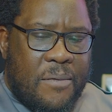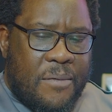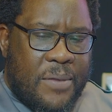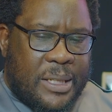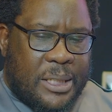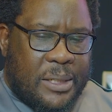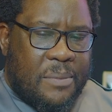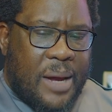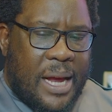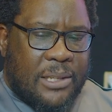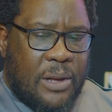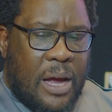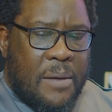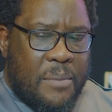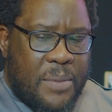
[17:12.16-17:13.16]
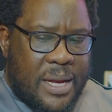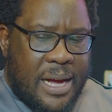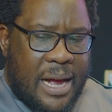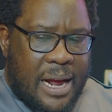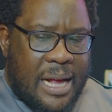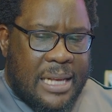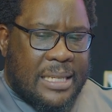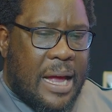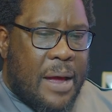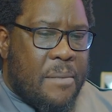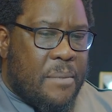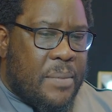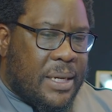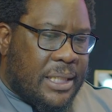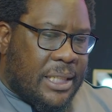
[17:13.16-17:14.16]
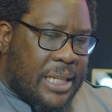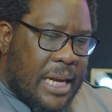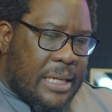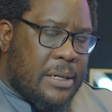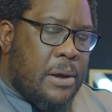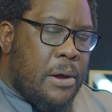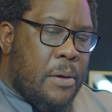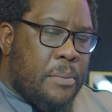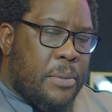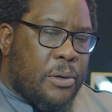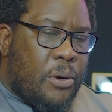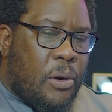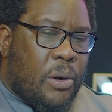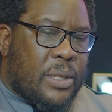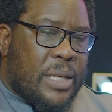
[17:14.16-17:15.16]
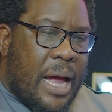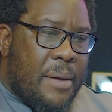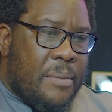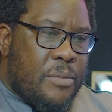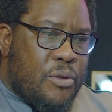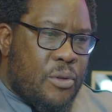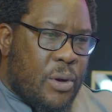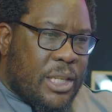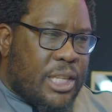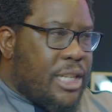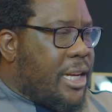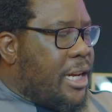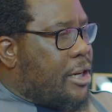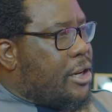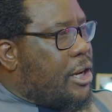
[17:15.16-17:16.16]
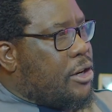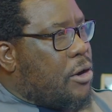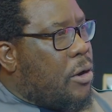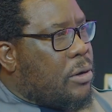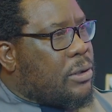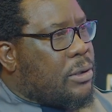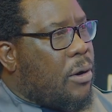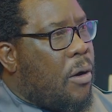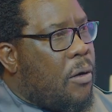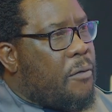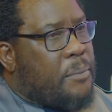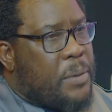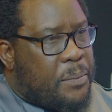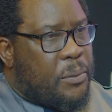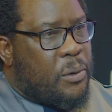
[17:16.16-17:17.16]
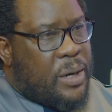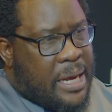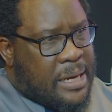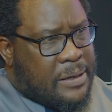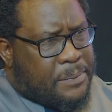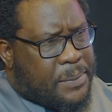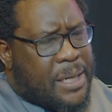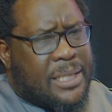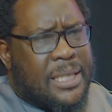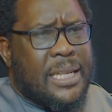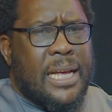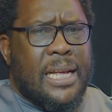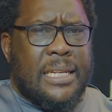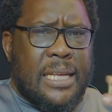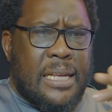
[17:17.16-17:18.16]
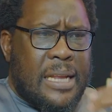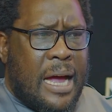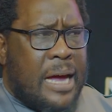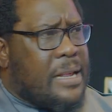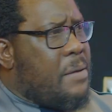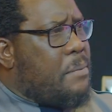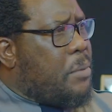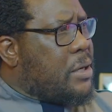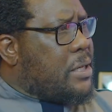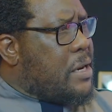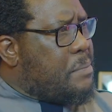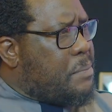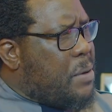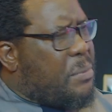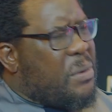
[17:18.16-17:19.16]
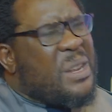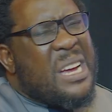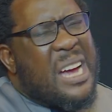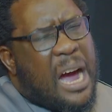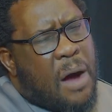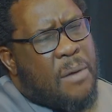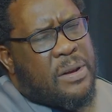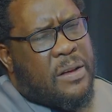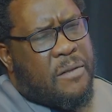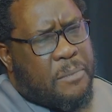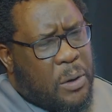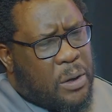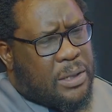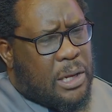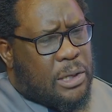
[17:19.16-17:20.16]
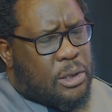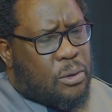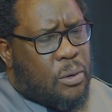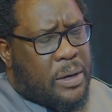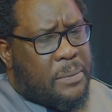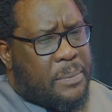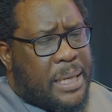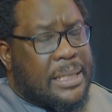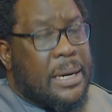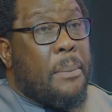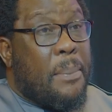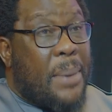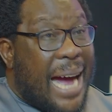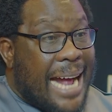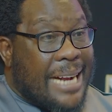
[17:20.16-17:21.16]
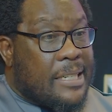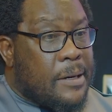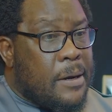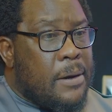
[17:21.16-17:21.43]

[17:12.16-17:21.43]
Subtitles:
victimized, I'm being harassed, I'm being charged because I'm knocking at the doors of people like the president and other important people, I would have bought that story better. But